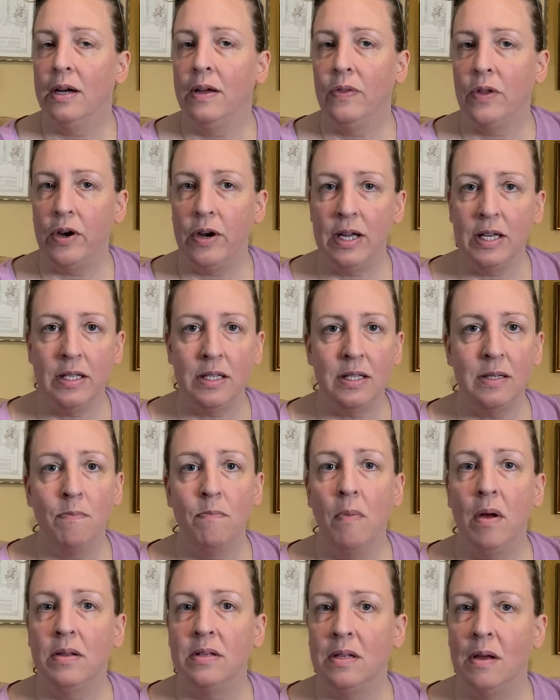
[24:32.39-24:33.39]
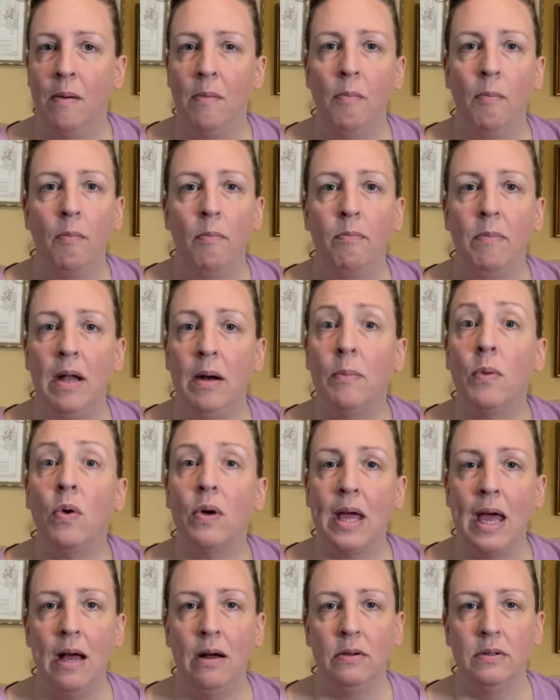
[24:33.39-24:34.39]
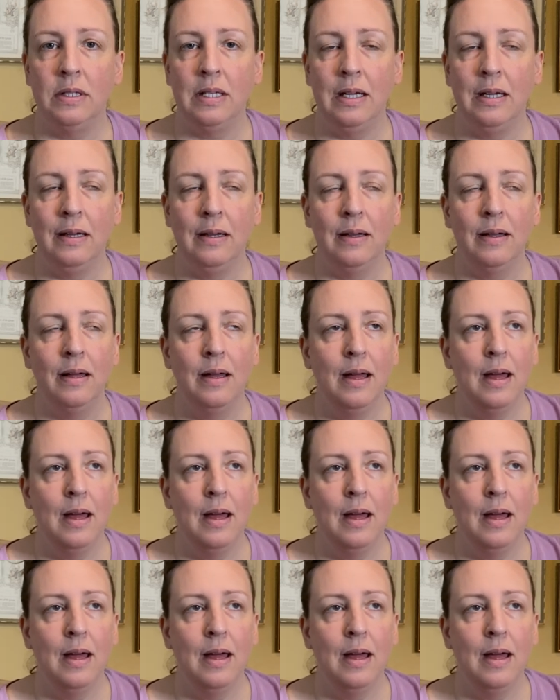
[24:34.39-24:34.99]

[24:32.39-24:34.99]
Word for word: There is some minimal counting.